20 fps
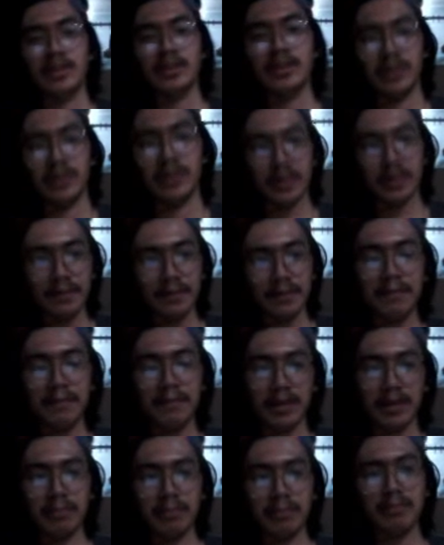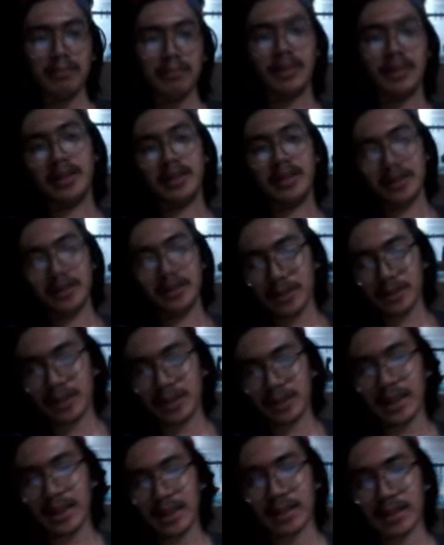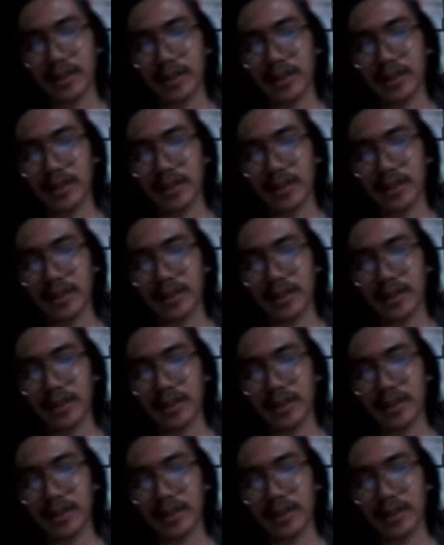to D flip-flop and used that